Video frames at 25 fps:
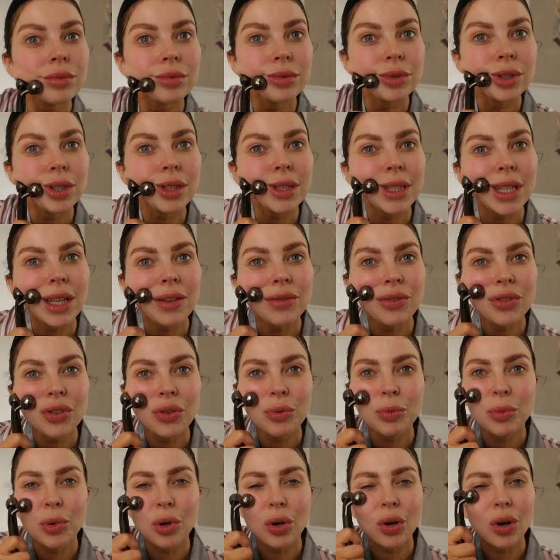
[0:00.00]
Just gives
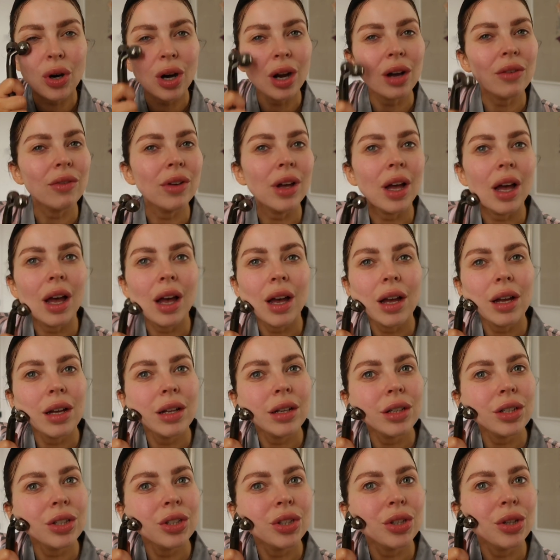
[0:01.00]
you more of a
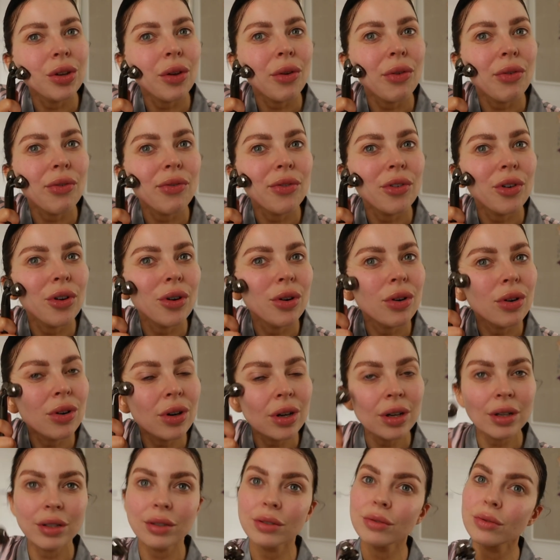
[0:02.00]

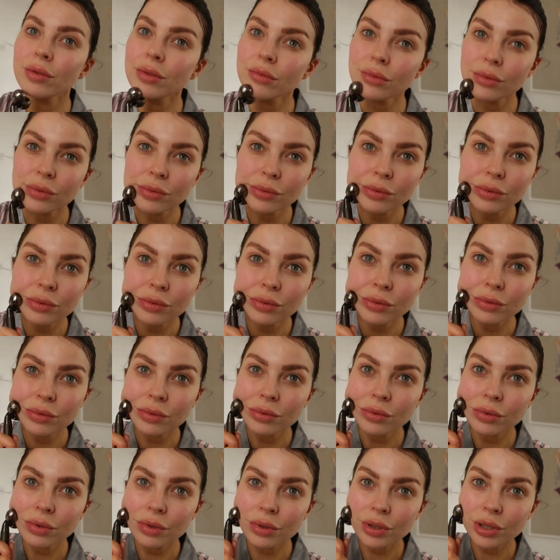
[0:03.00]
youthful
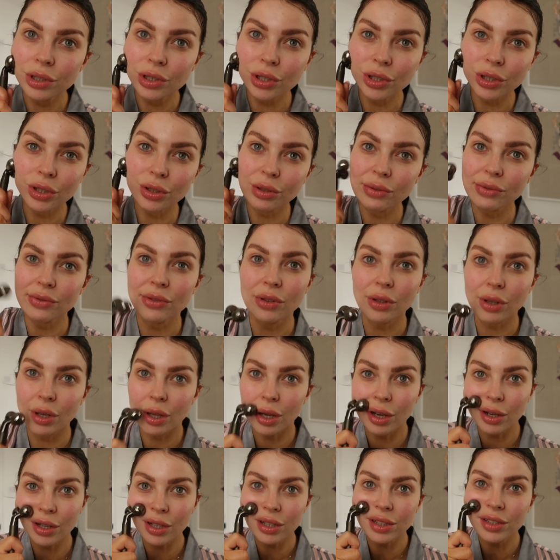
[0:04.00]

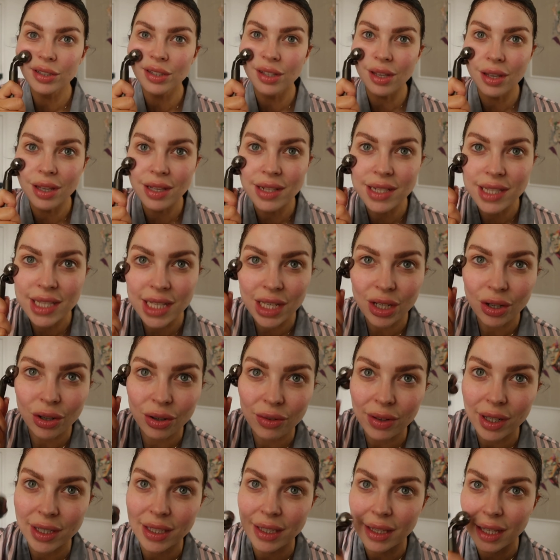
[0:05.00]
look. So you can see
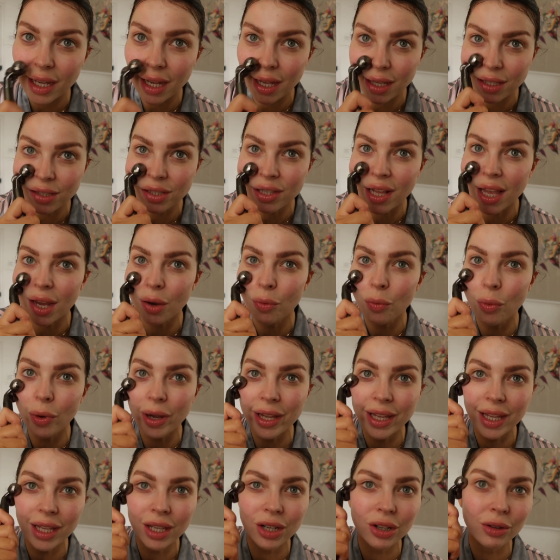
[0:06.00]
already there, it's like
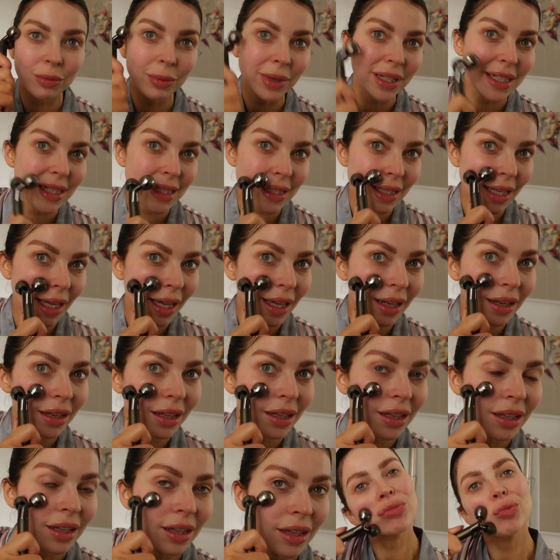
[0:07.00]
waking up my
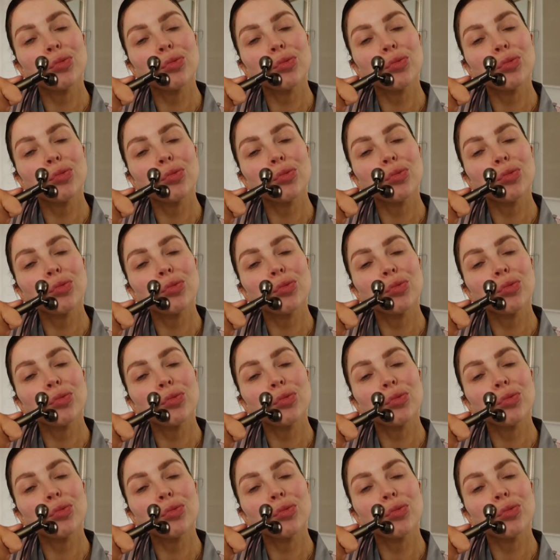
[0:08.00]
skin.